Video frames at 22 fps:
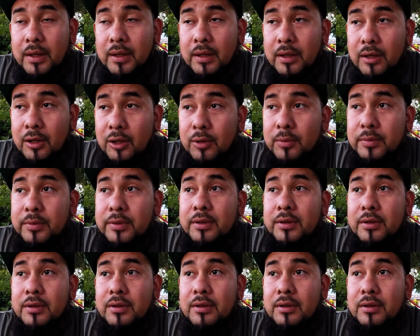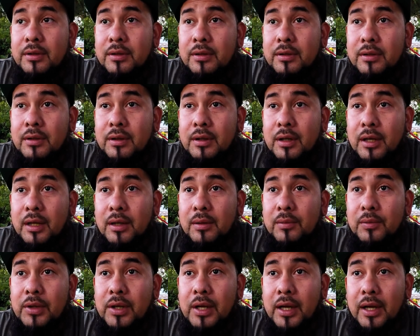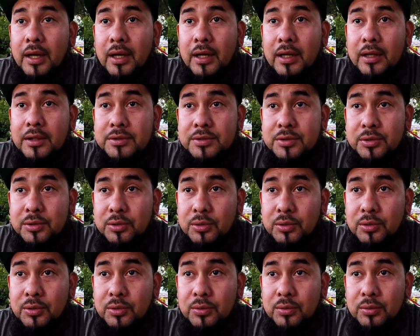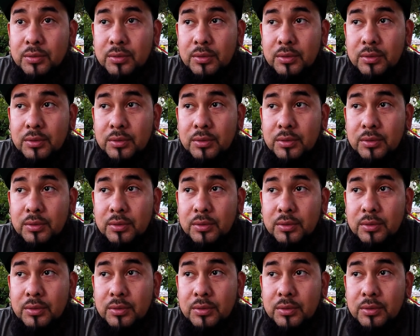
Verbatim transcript: helped and we had to